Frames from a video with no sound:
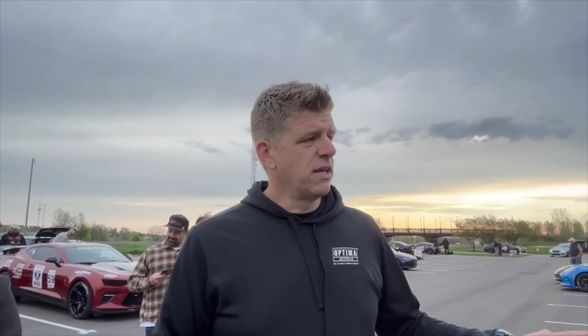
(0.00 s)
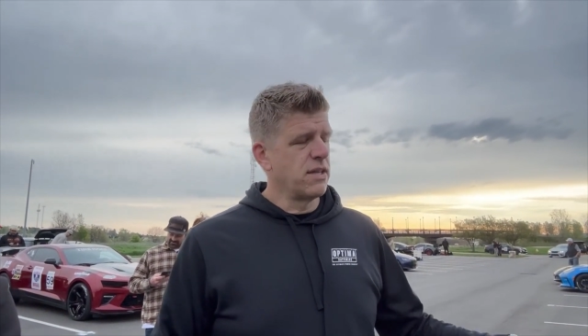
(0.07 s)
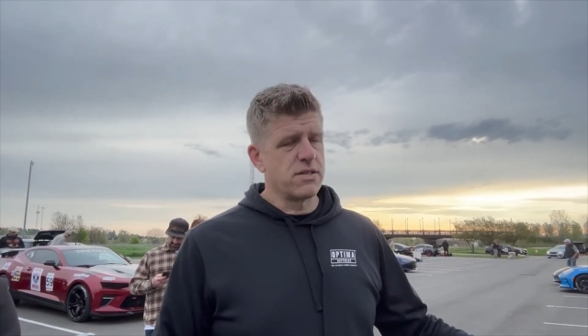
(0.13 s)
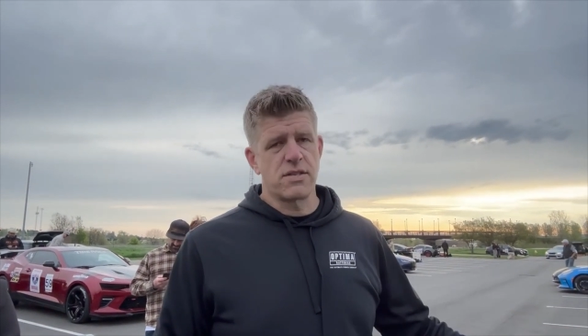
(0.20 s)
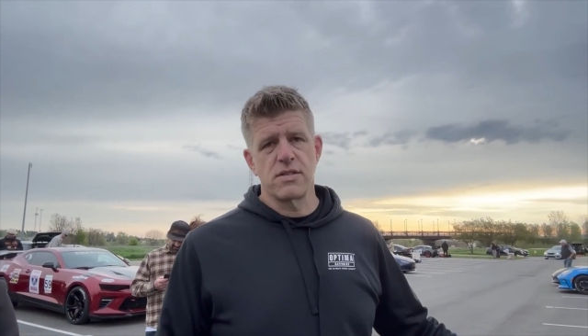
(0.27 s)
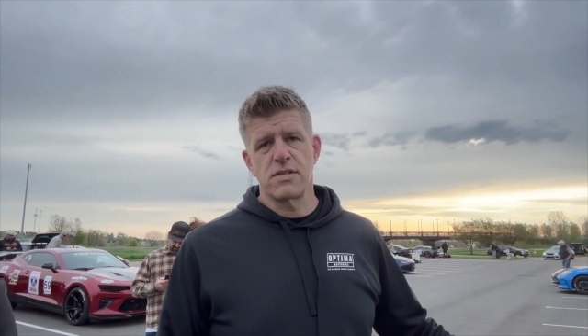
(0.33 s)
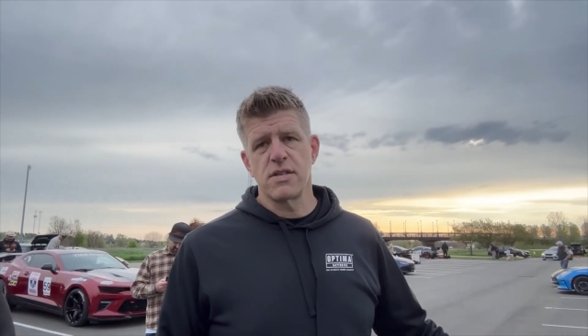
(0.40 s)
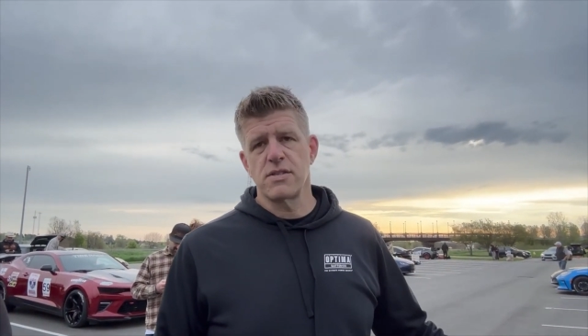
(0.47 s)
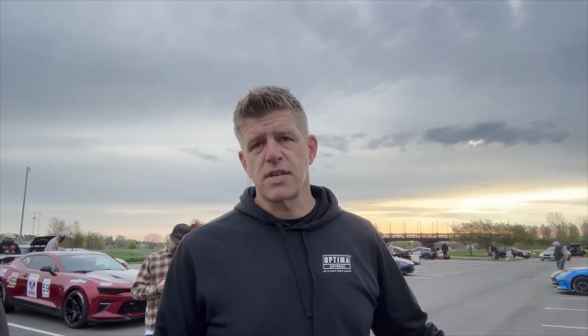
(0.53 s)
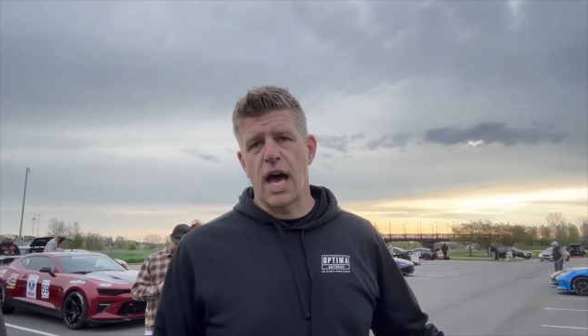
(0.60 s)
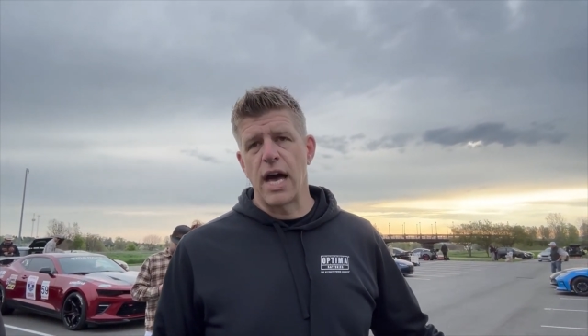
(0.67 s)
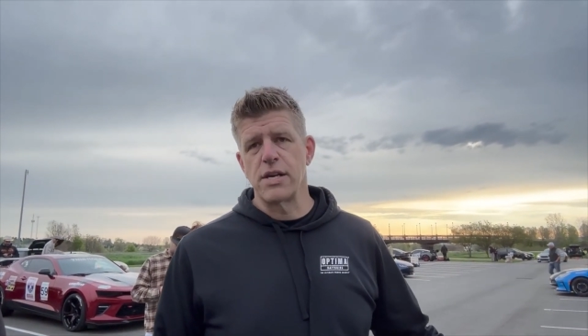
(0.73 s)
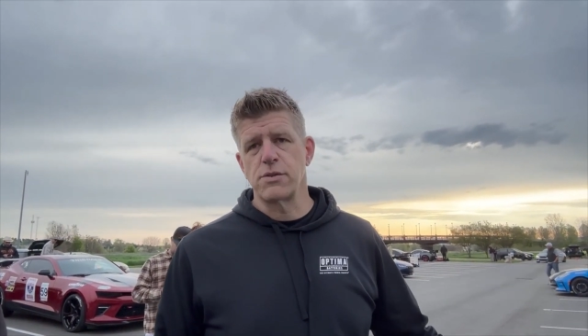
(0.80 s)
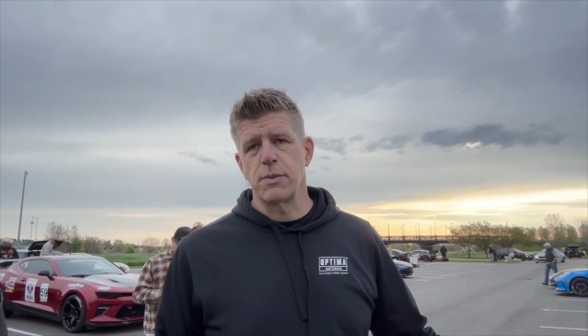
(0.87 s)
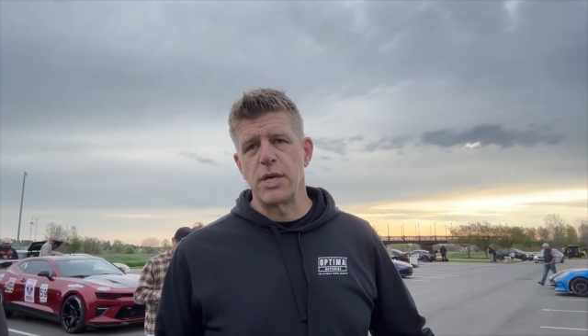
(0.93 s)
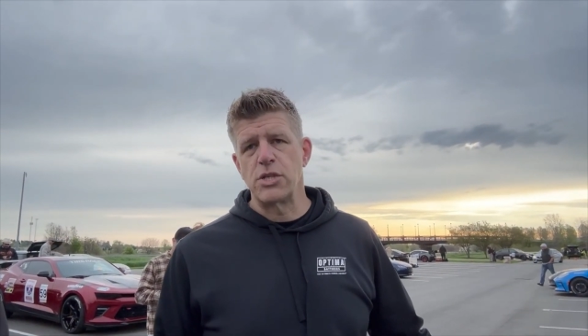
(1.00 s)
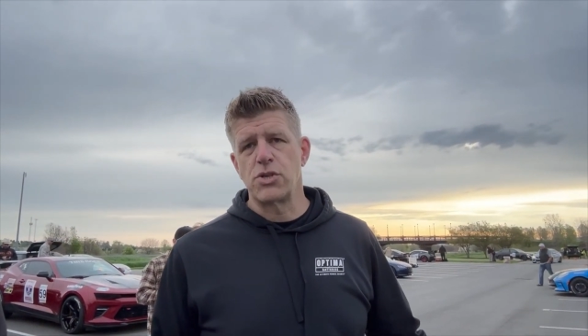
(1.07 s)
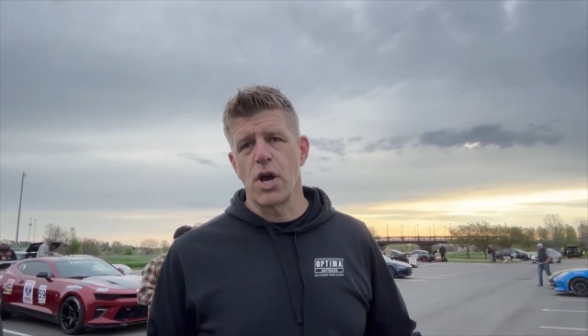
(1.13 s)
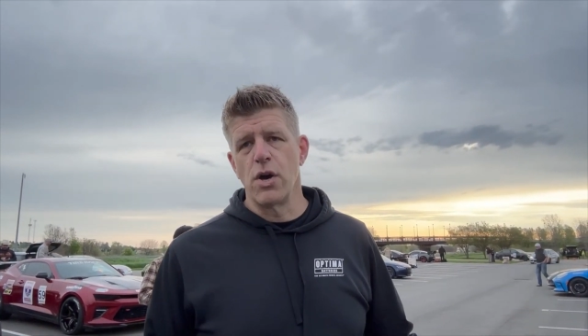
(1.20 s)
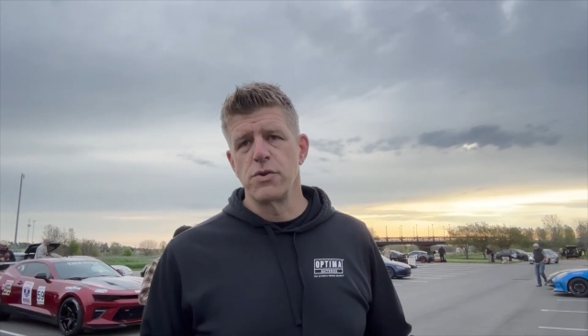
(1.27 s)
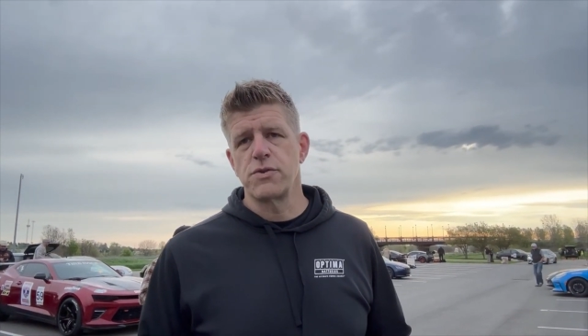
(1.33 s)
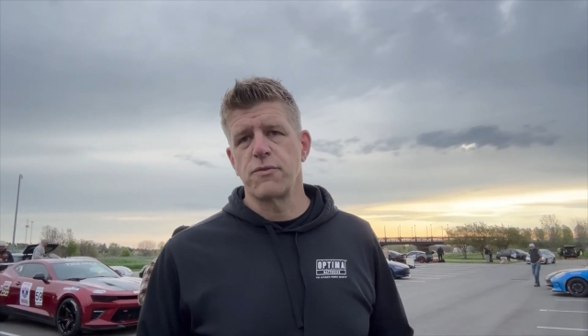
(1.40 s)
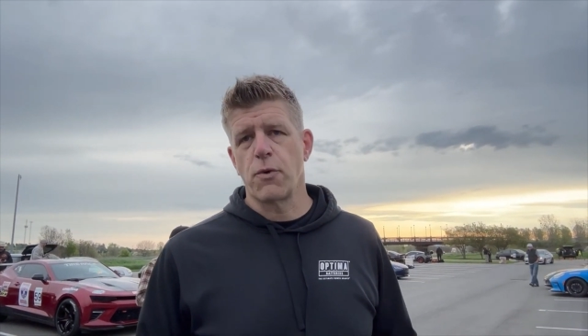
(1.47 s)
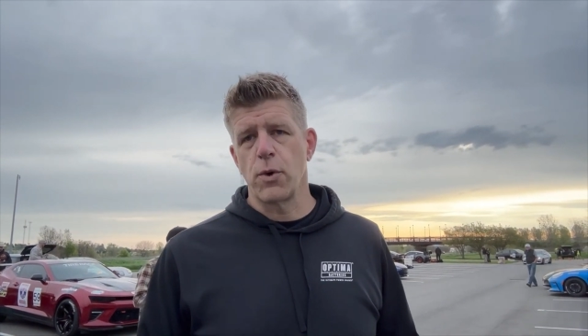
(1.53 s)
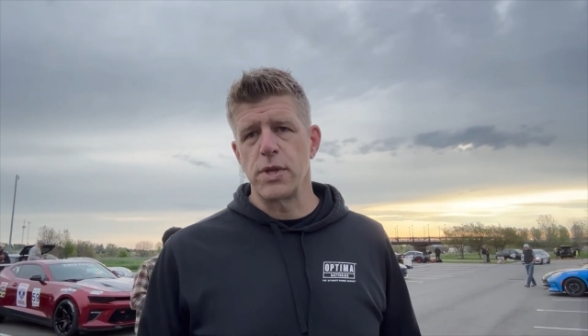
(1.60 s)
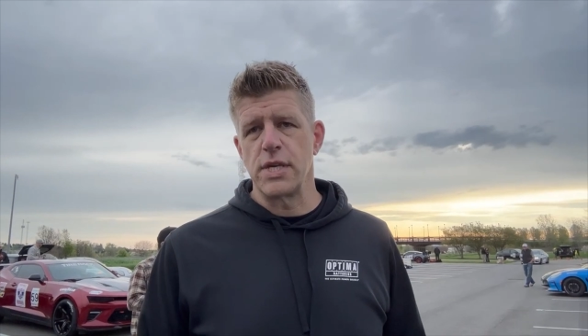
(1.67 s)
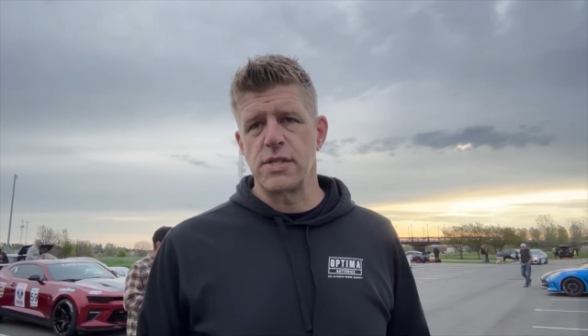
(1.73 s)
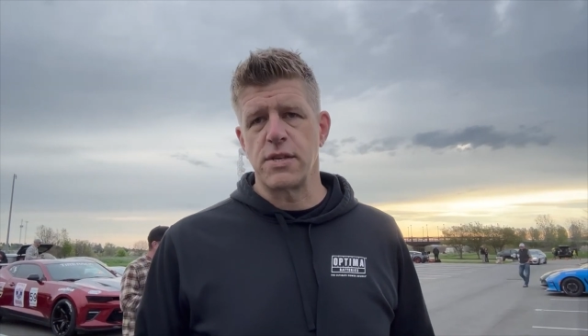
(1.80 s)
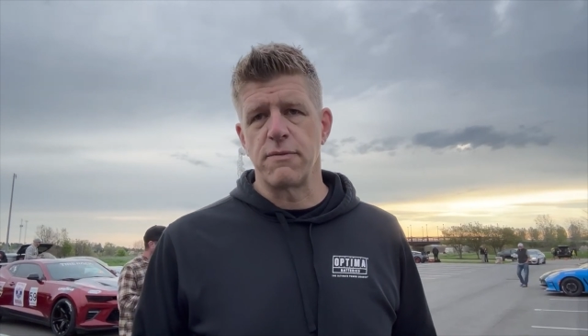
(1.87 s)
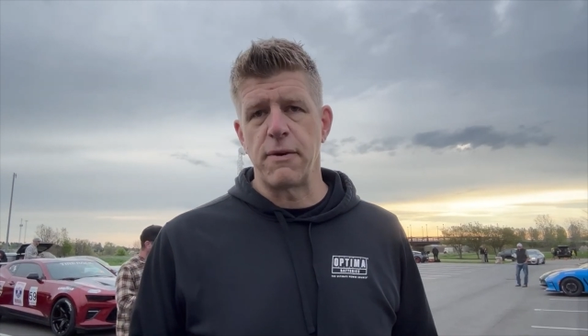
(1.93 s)
This is the size we chose for
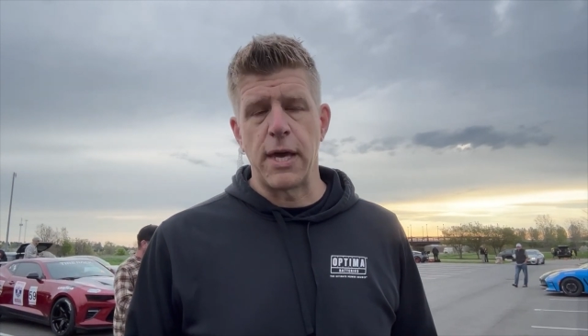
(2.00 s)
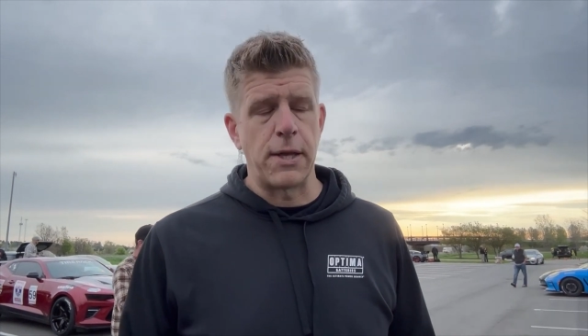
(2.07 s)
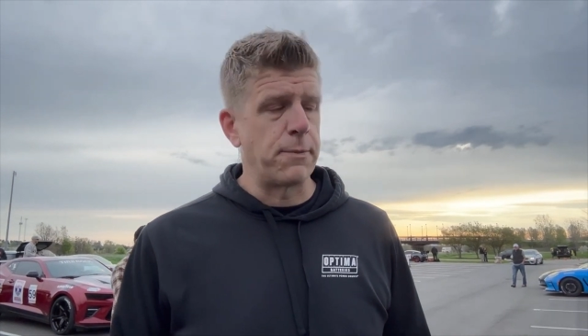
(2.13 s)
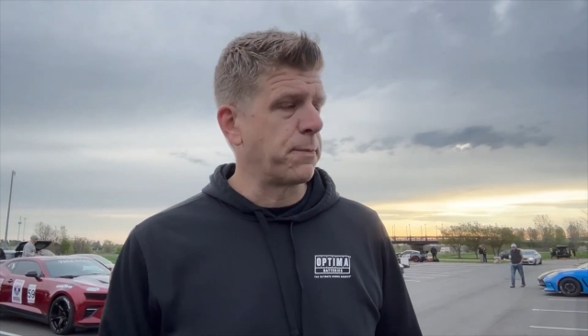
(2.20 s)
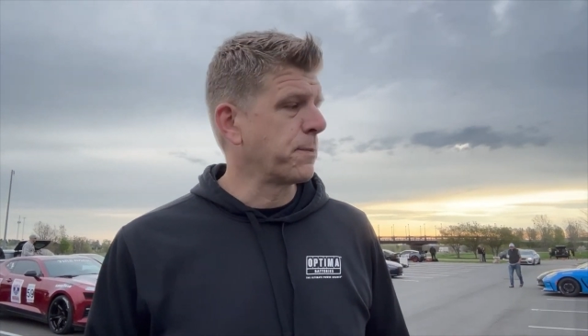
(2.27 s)
this event.